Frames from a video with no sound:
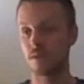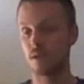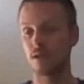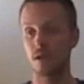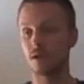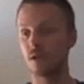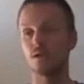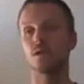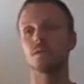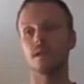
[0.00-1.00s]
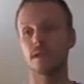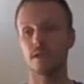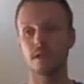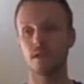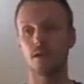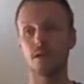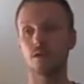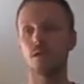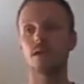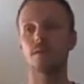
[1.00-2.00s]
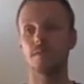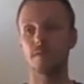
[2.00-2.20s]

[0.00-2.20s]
There are no jobs like that, not even one.